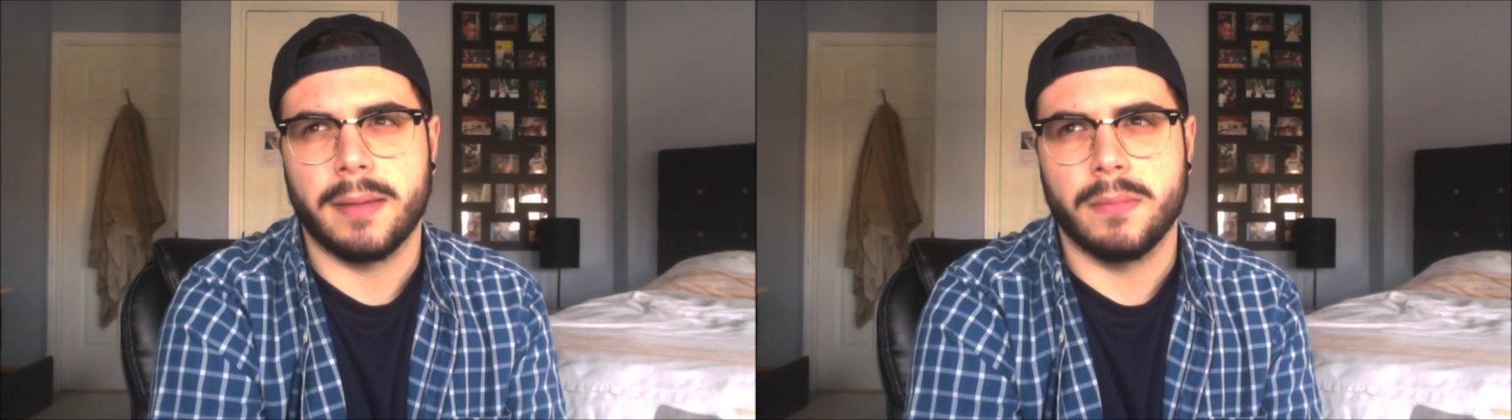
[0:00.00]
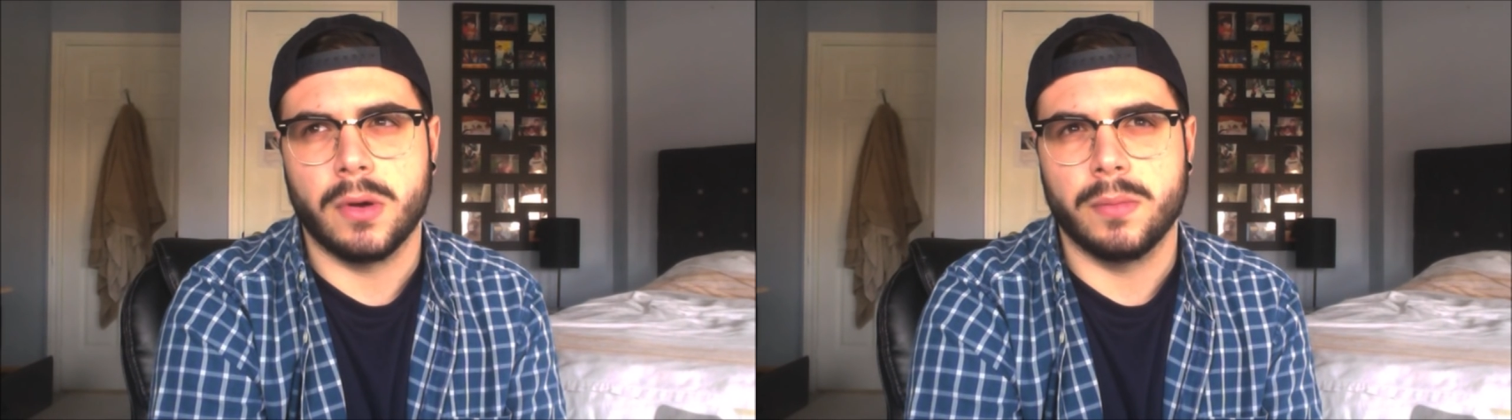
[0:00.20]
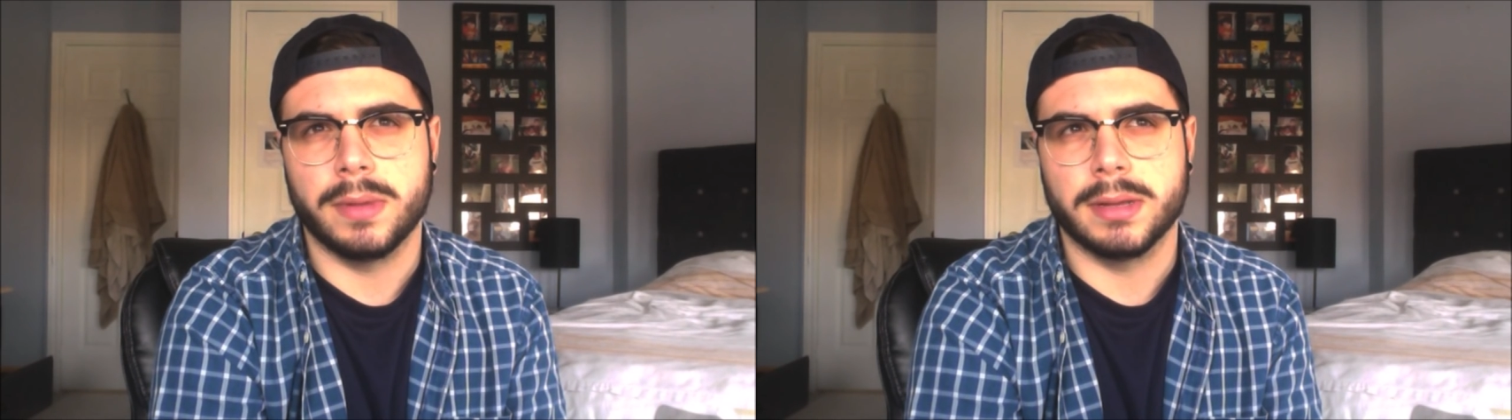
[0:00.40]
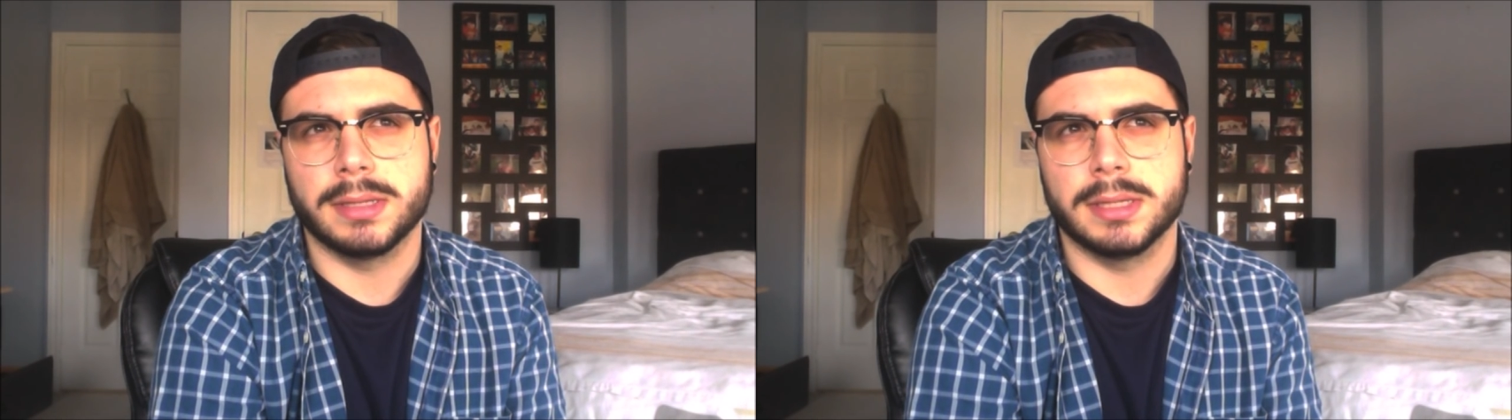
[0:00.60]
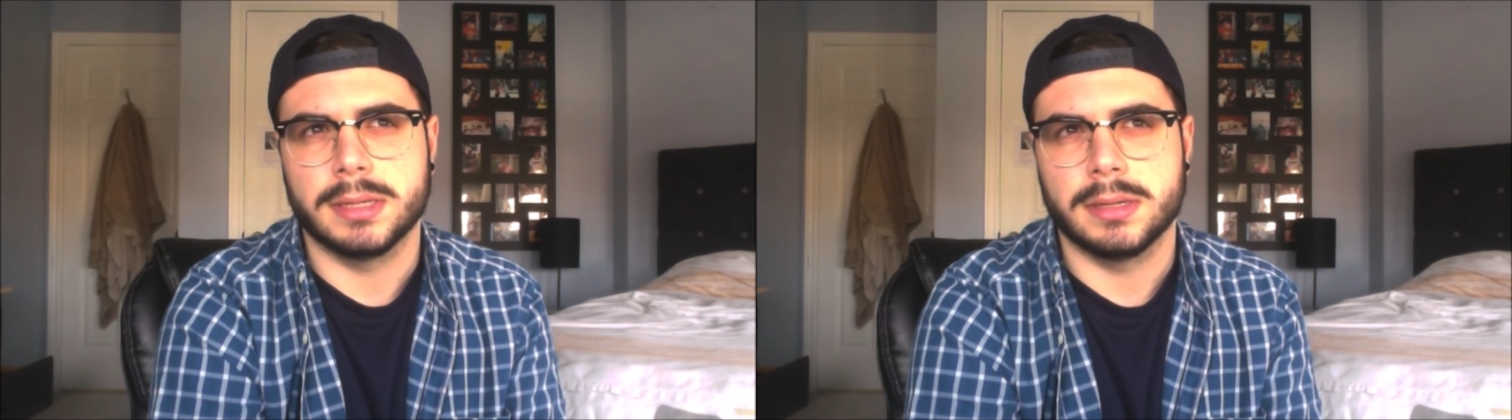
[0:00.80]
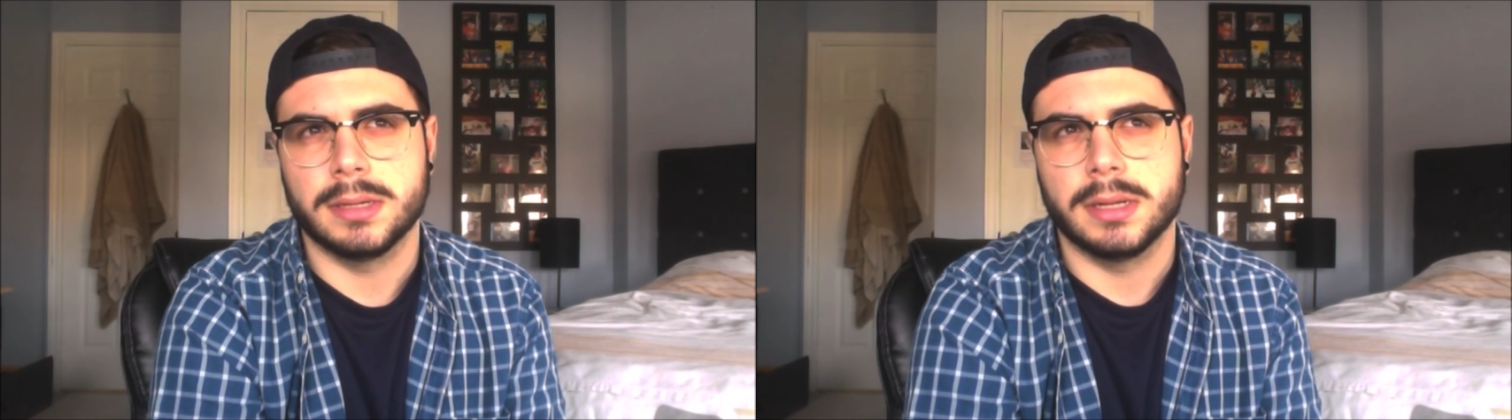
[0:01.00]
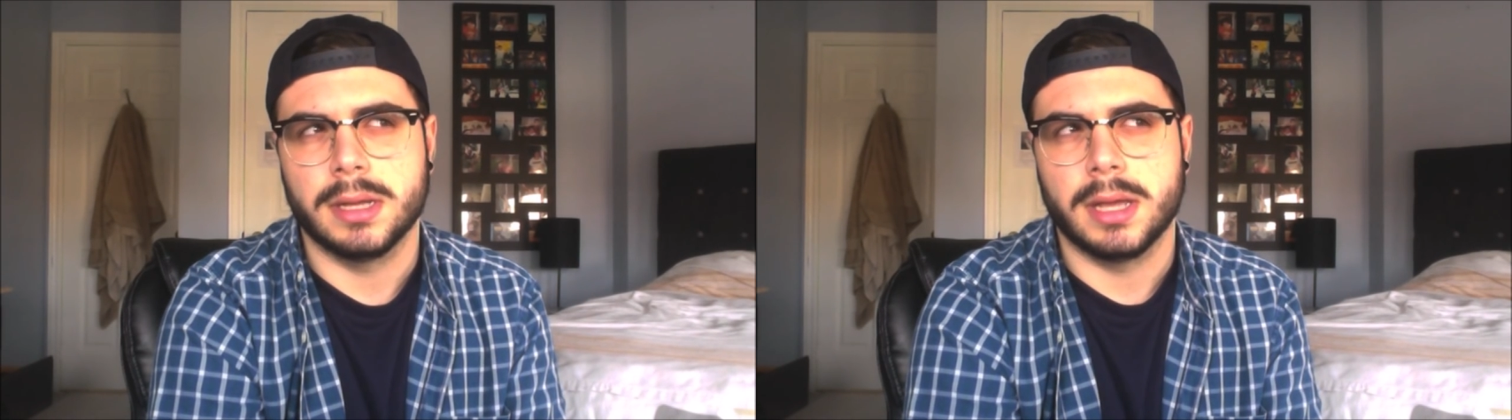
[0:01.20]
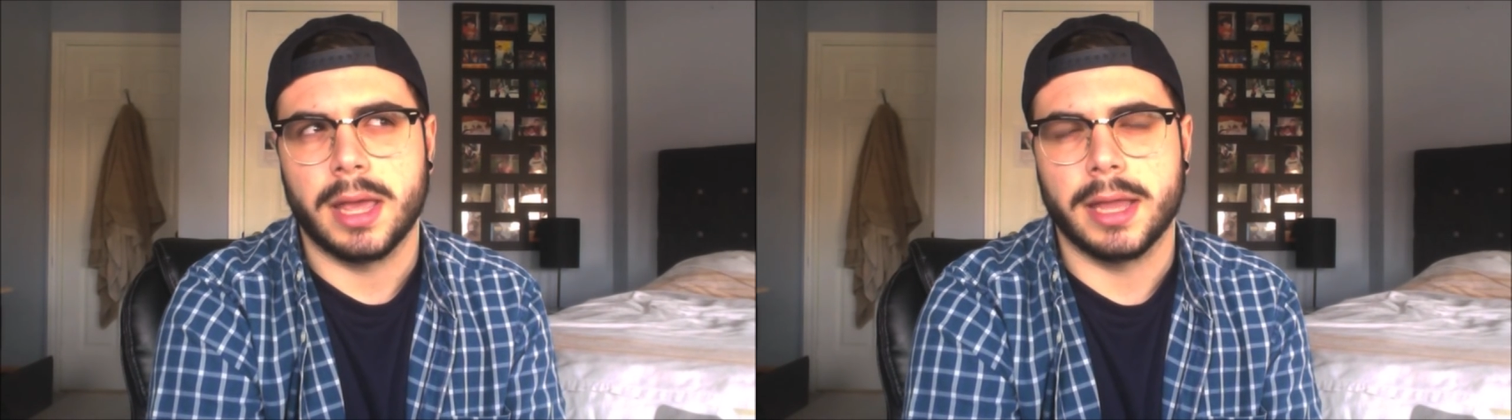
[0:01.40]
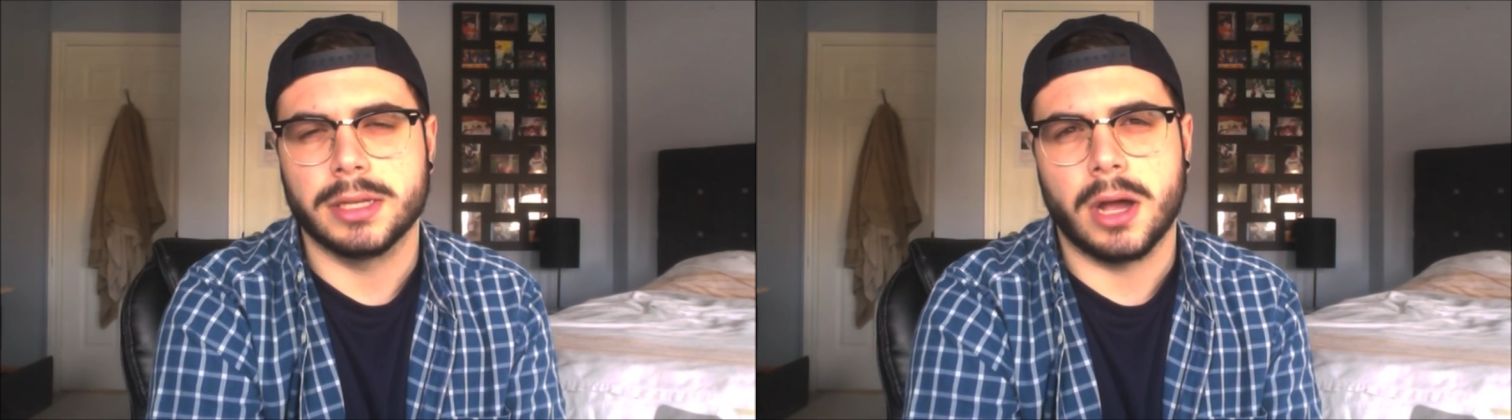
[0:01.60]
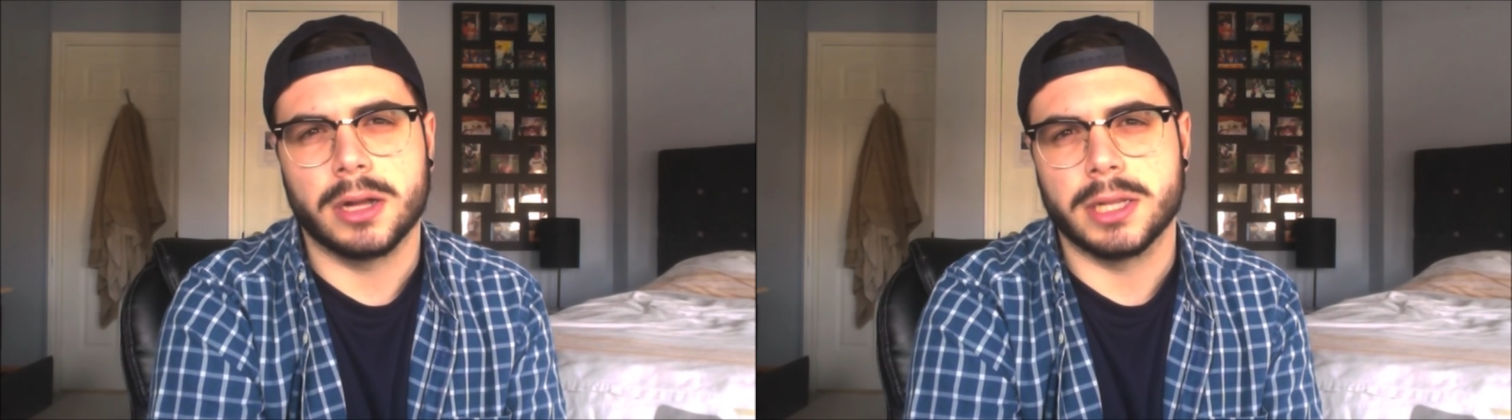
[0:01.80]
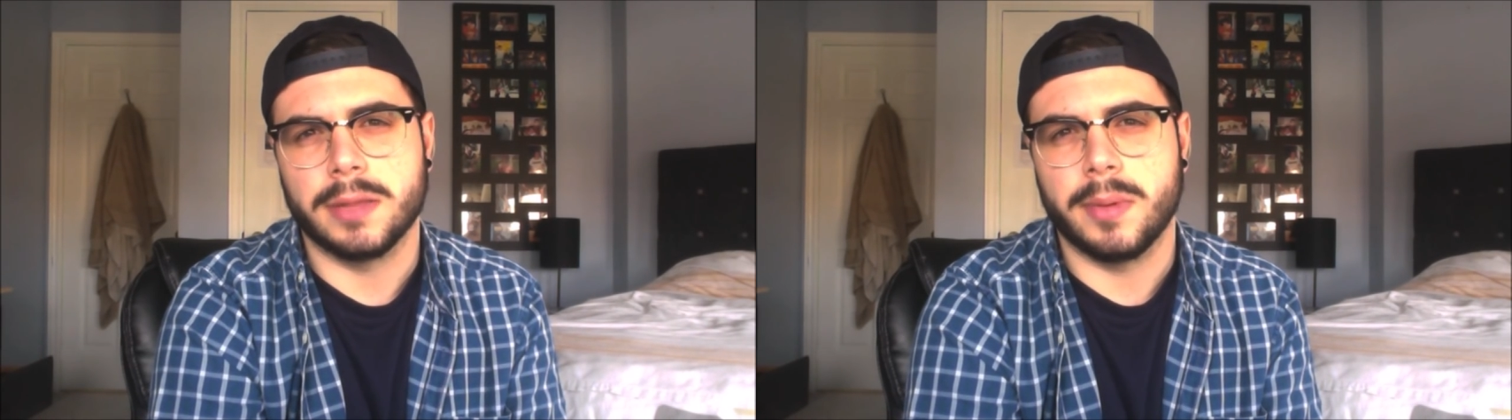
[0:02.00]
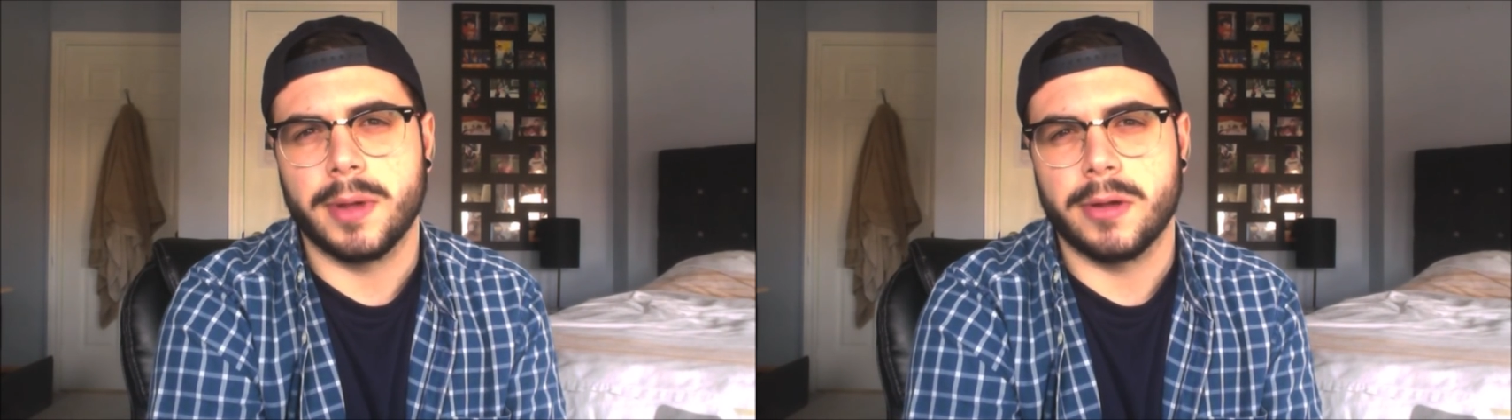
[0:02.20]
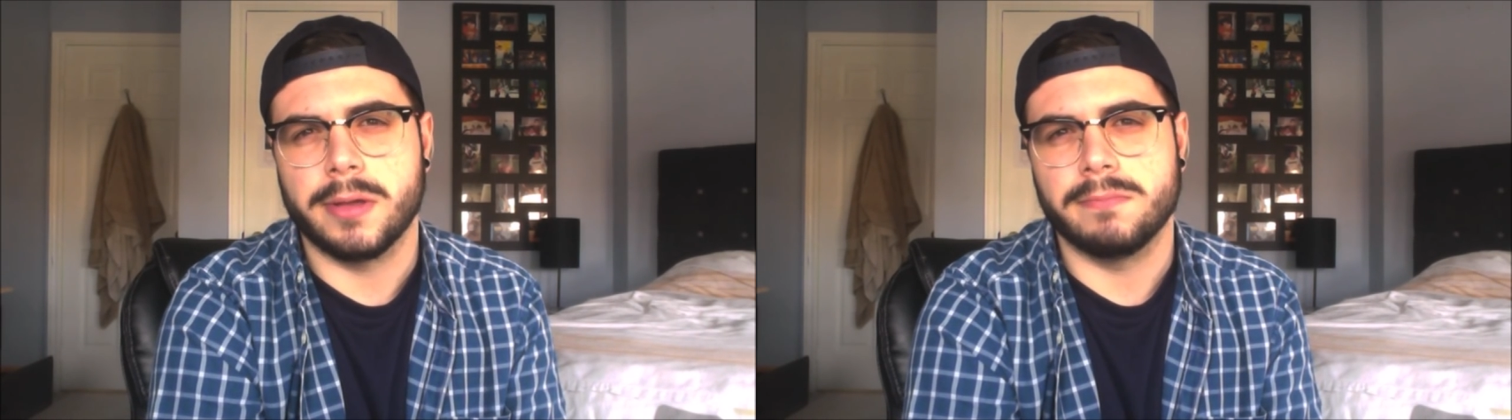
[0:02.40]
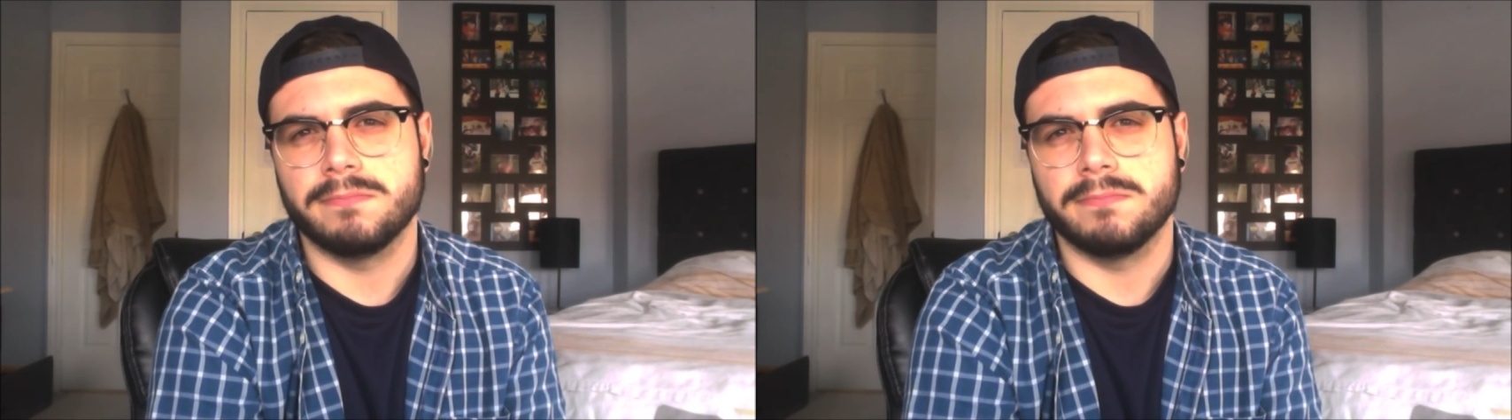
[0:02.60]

moment and talk to them about it.